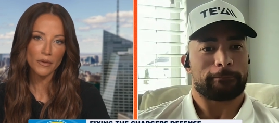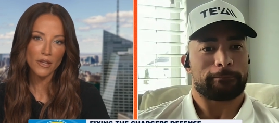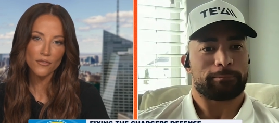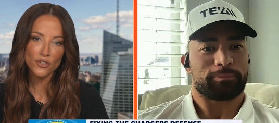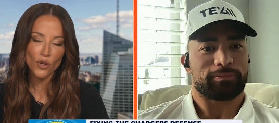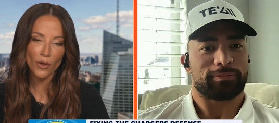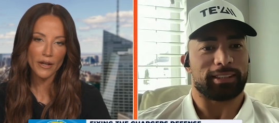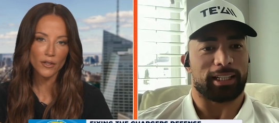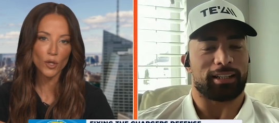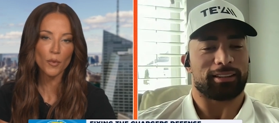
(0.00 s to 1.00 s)
Speaker 1: I would love to know
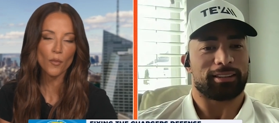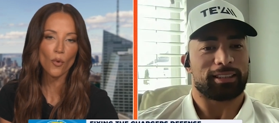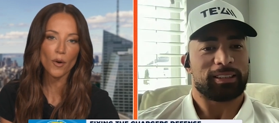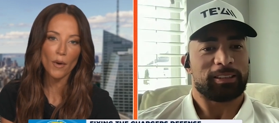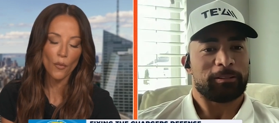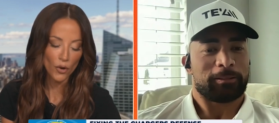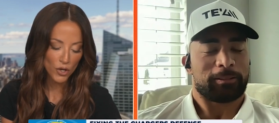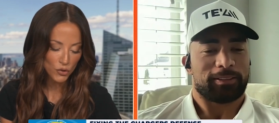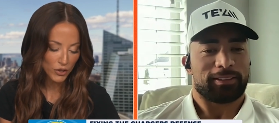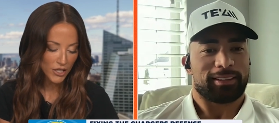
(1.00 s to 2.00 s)
like a little yeah. bit more about what
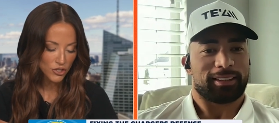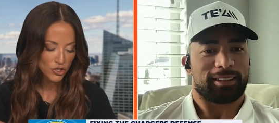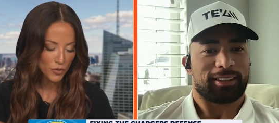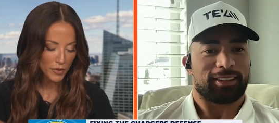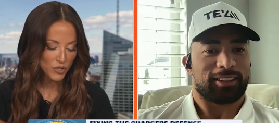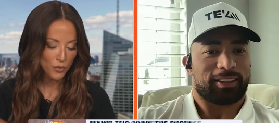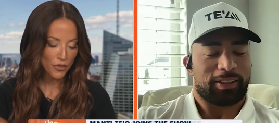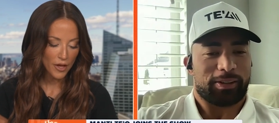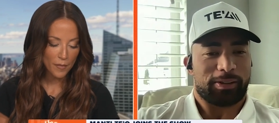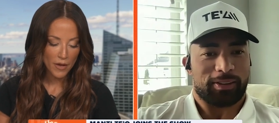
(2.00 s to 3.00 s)
your relationship is with
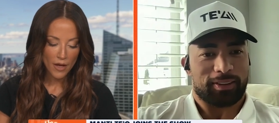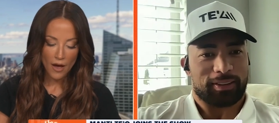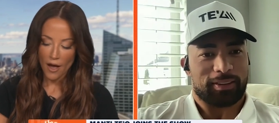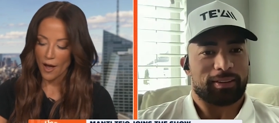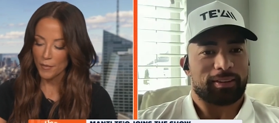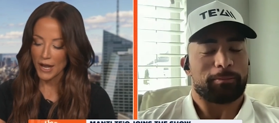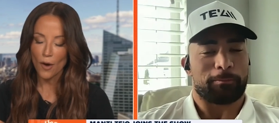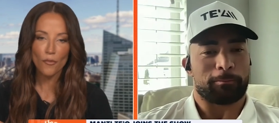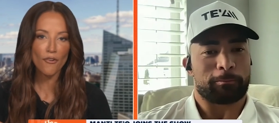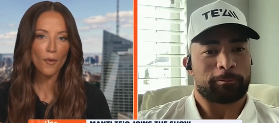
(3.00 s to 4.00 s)
him um, and
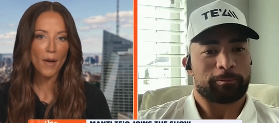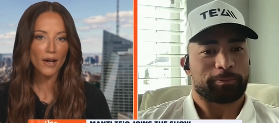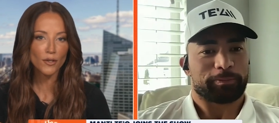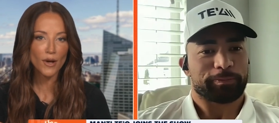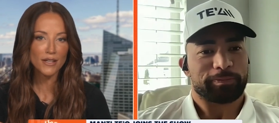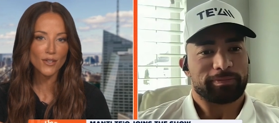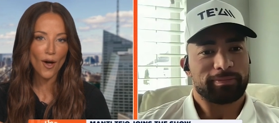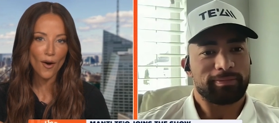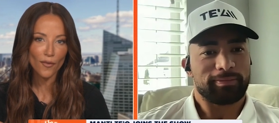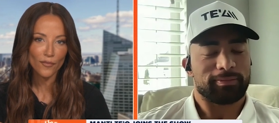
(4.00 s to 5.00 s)
how far mm-hmm. back you guys
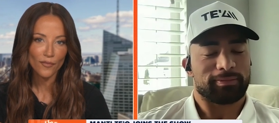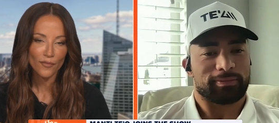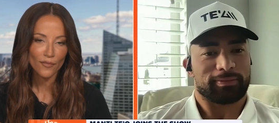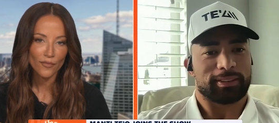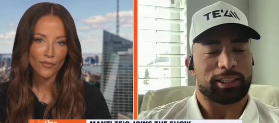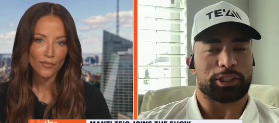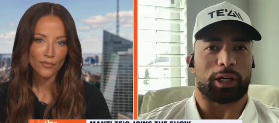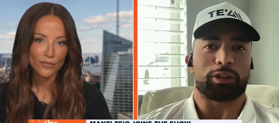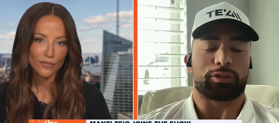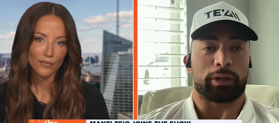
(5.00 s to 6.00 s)
go.
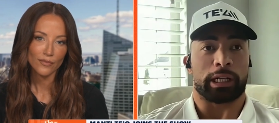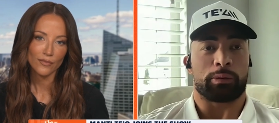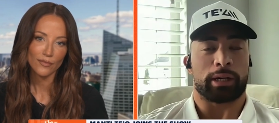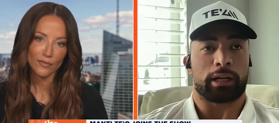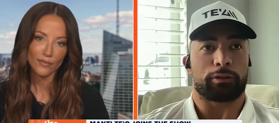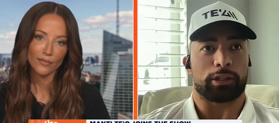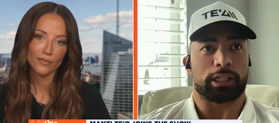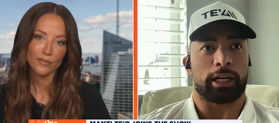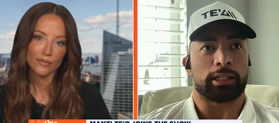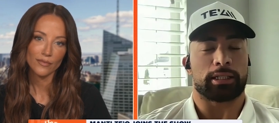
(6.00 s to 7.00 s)
Speaker 2: So it's funny when I
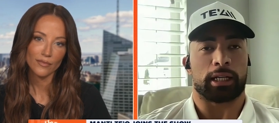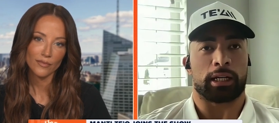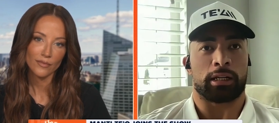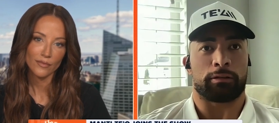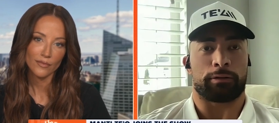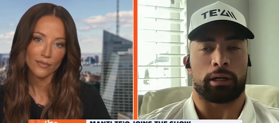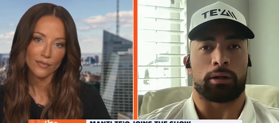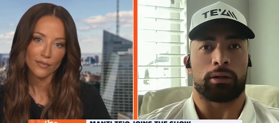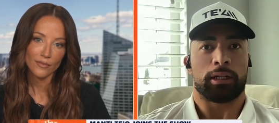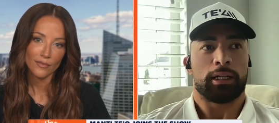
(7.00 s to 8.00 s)
first got into the
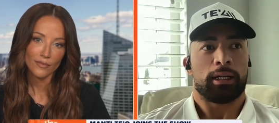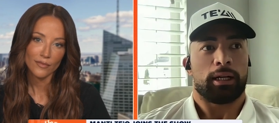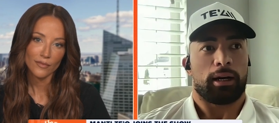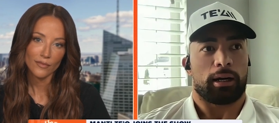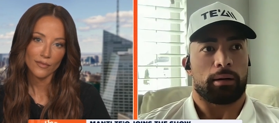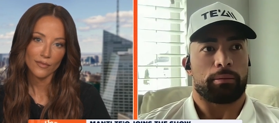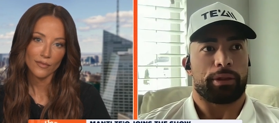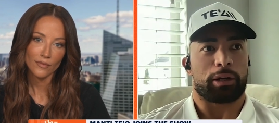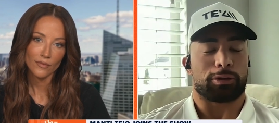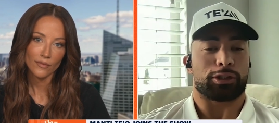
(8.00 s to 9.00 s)
NFL,
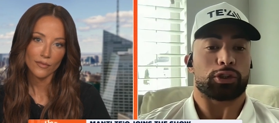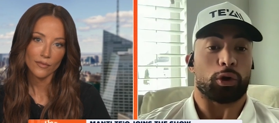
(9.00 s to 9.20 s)
um, there were